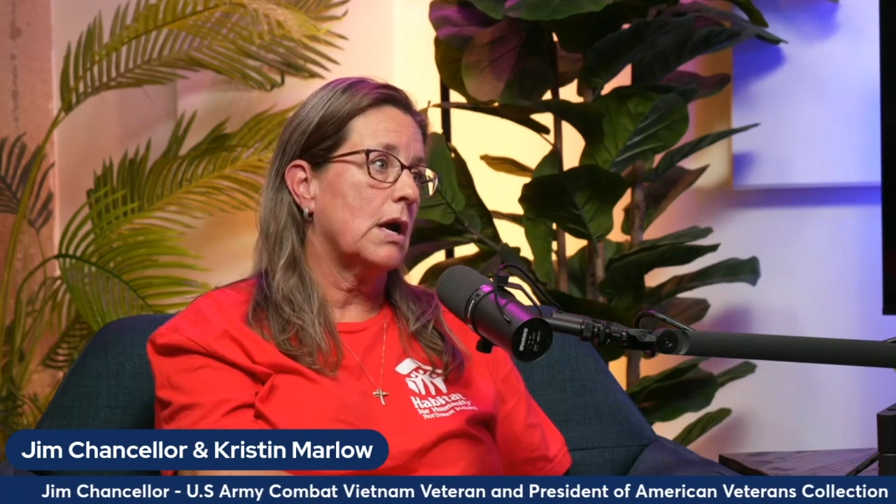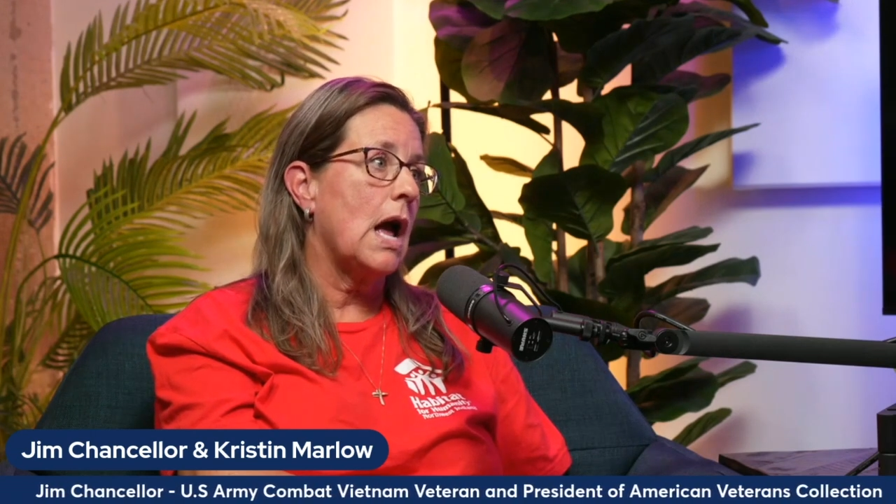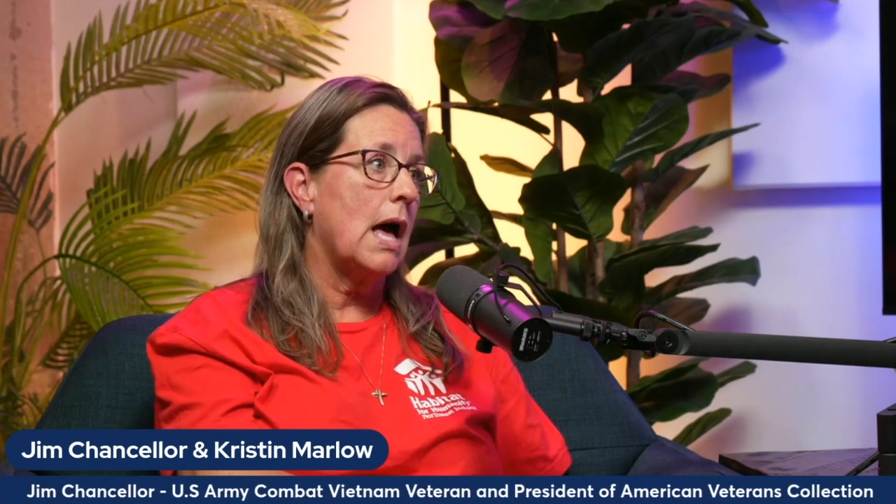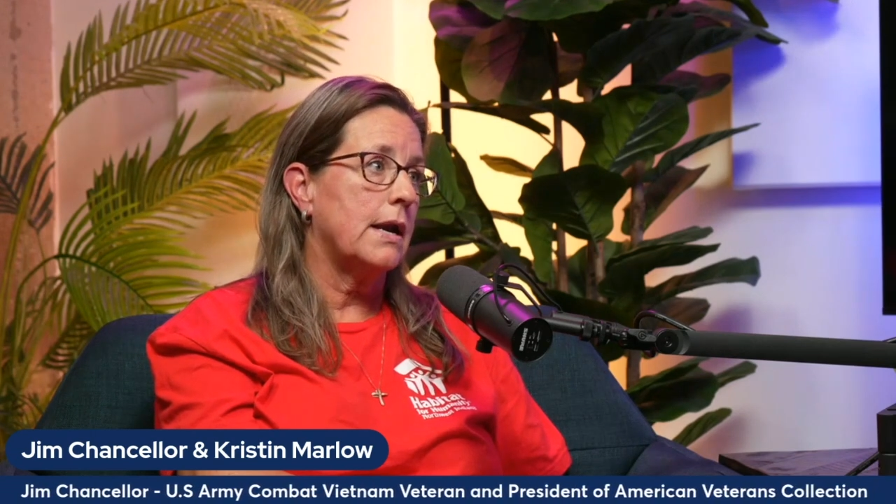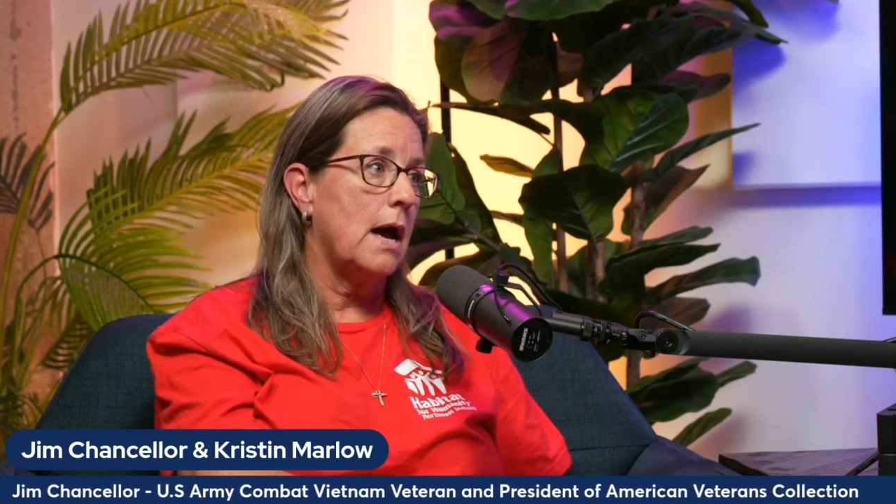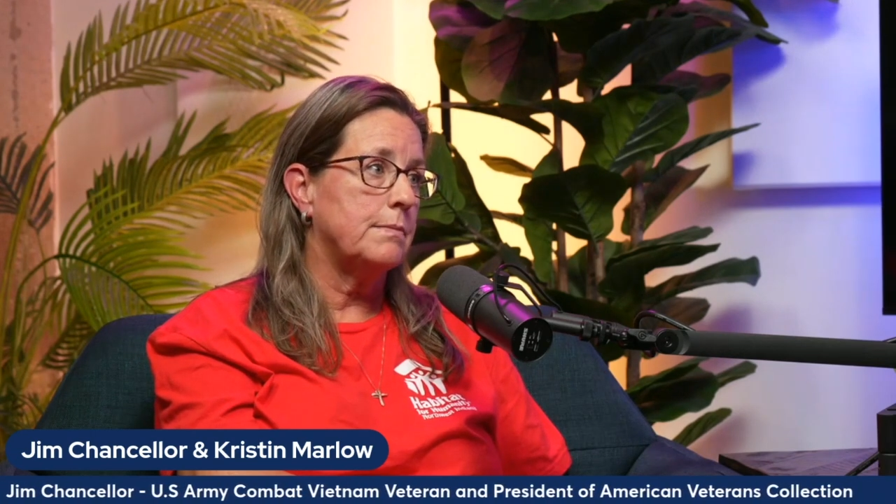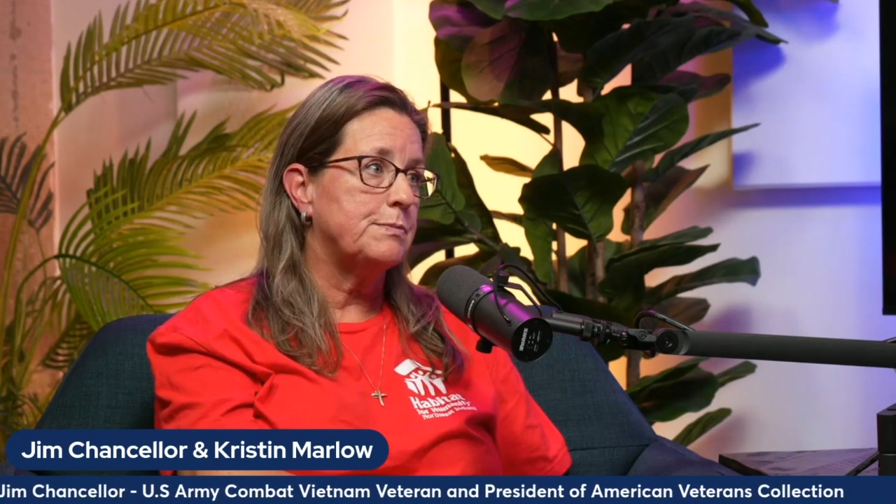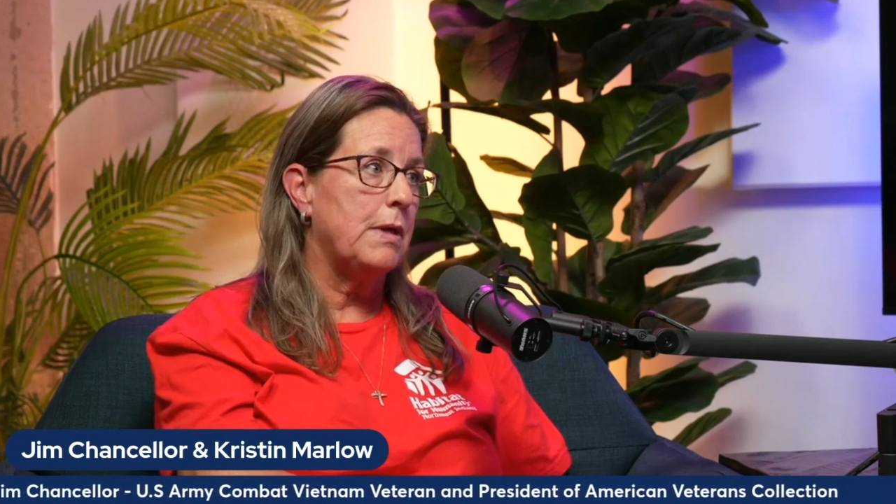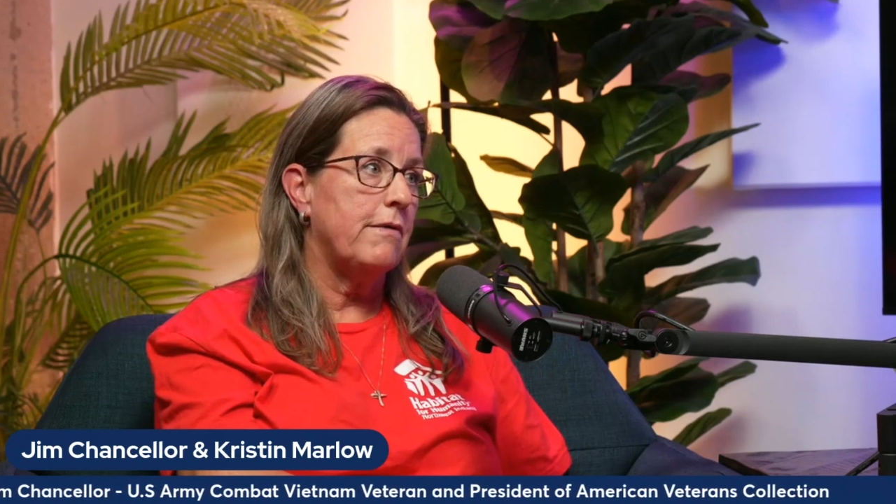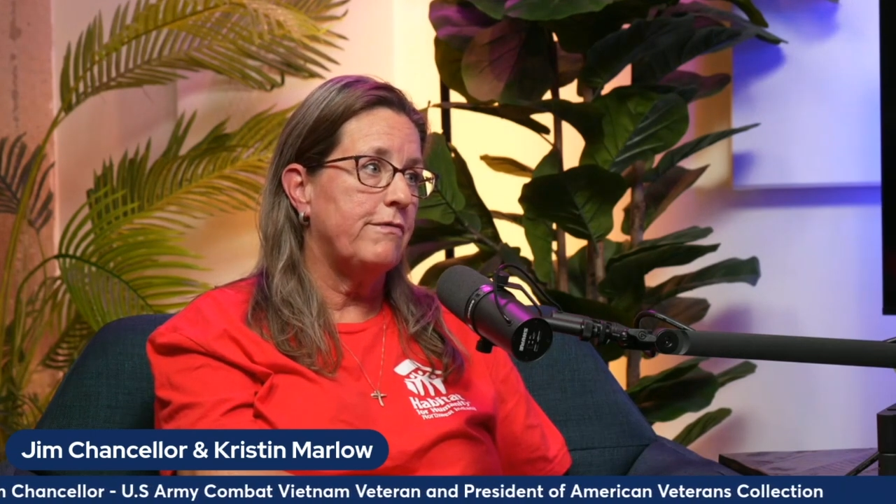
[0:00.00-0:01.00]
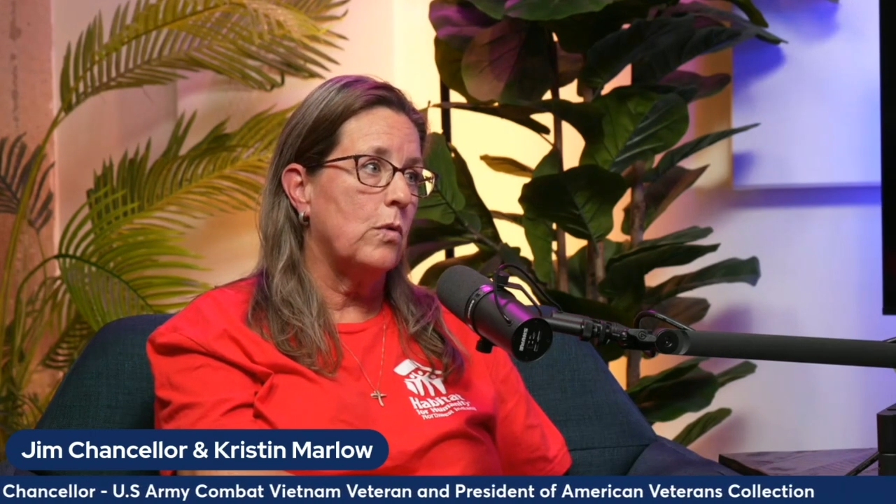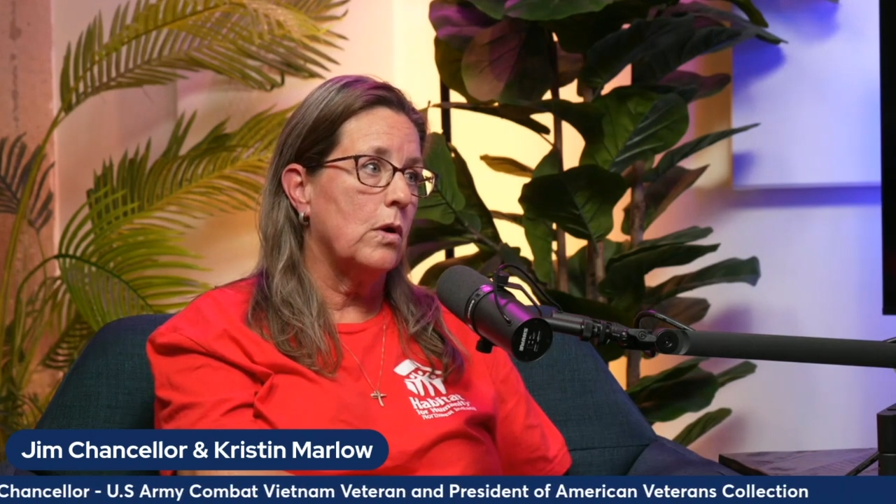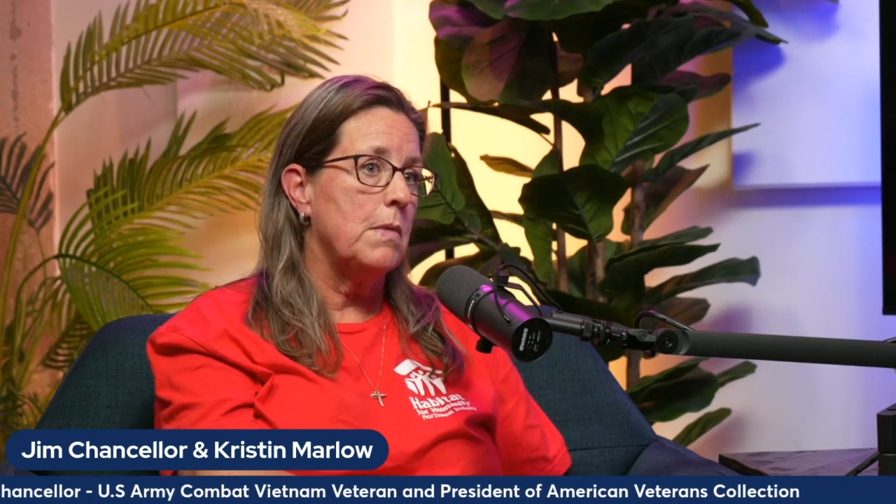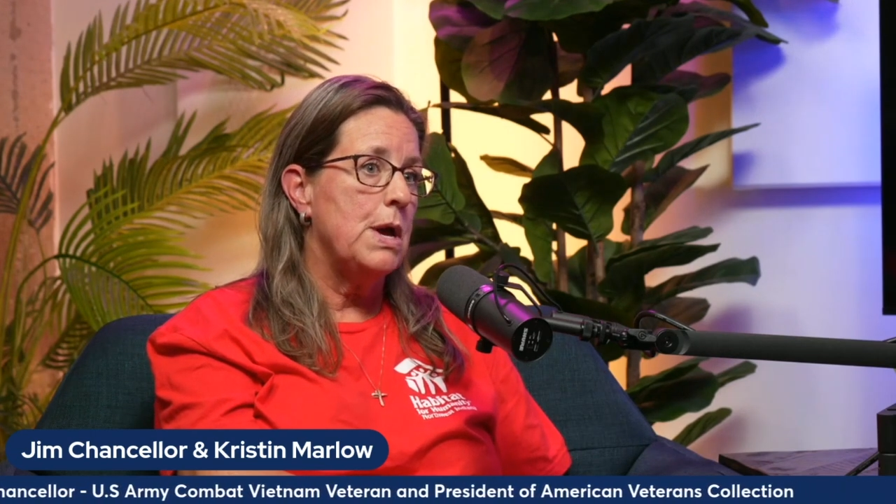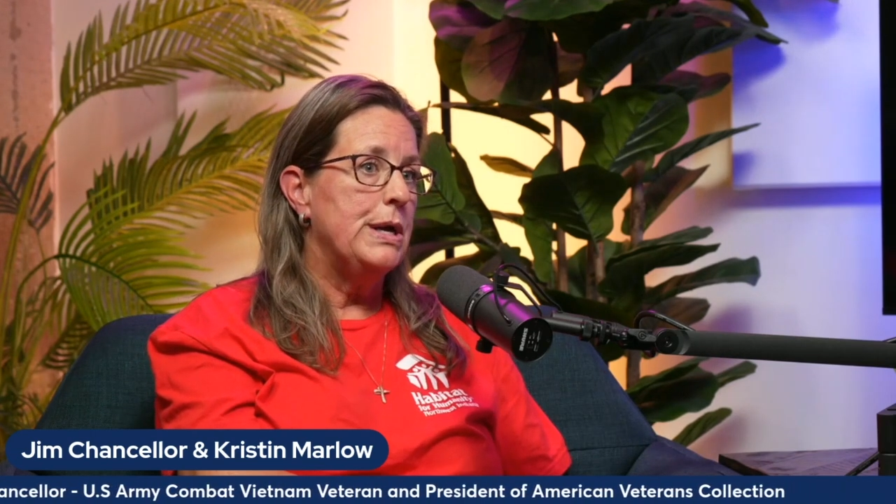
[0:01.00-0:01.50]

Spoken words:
ConOps platform.